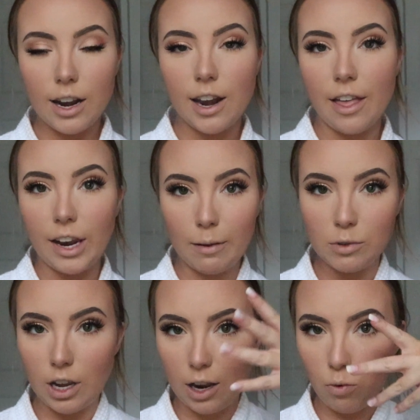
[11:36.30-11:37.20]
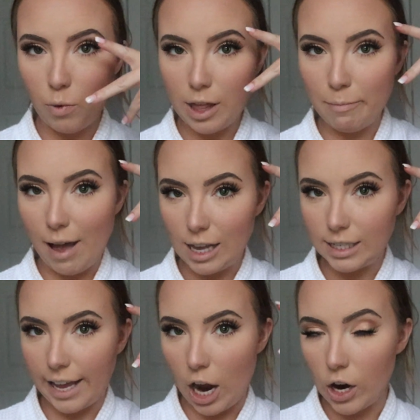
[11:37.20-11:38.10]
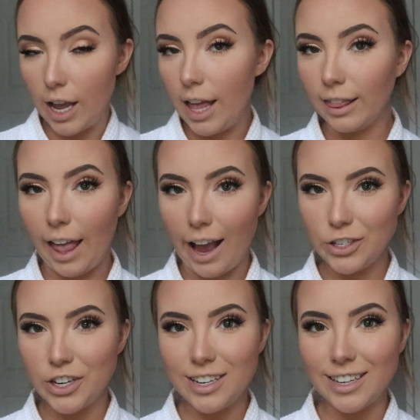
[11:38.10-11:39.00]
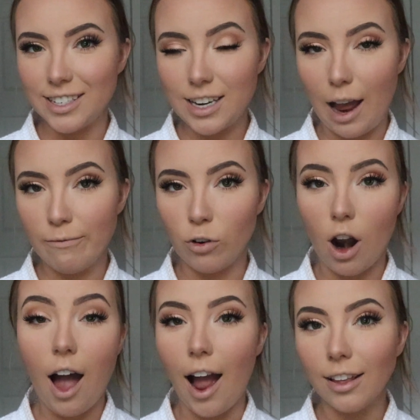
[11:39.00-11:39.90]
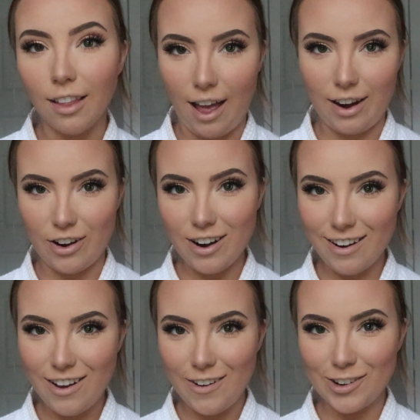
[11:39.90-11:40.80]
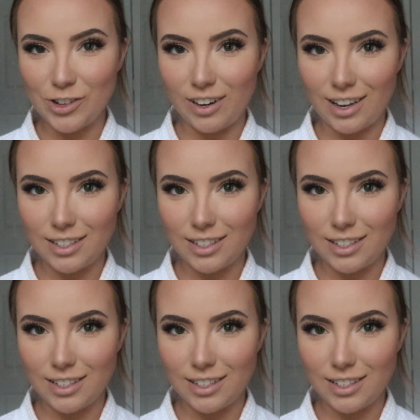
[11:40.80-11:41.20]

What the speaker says: Now that I'm done with mascara and lashes, it's time for highlighter, or should I